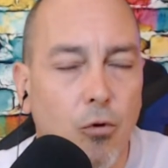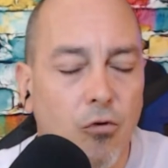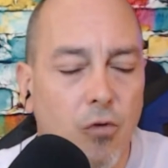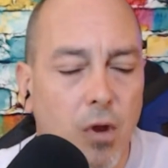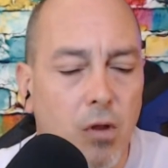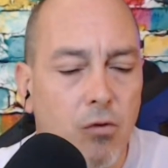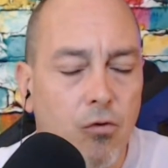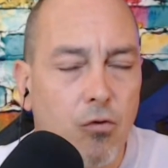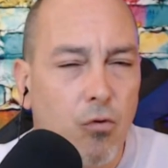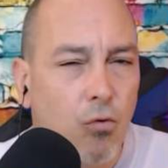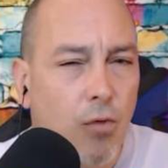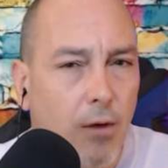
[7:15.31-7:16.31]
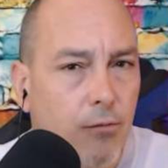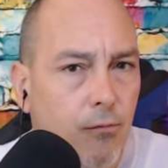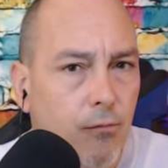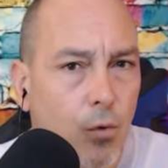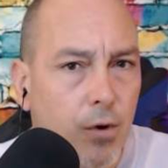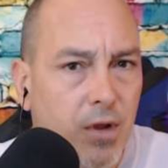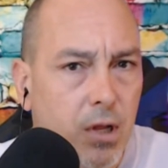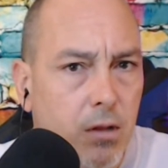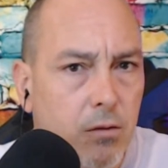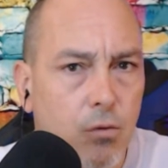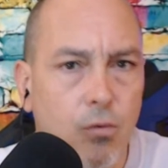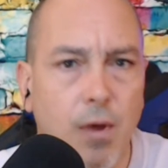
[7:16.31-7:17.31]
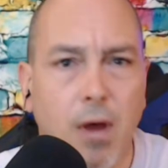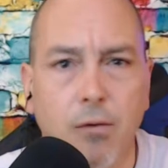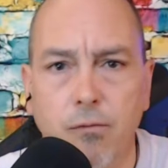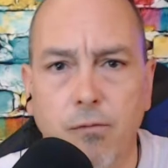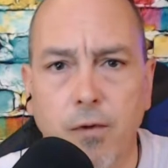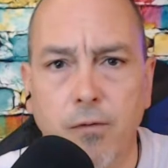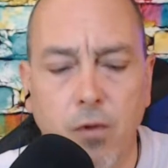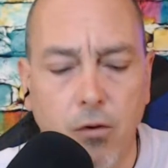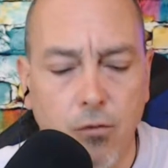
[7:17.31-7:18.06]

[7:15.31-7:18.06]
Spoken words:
since 2014, 2015.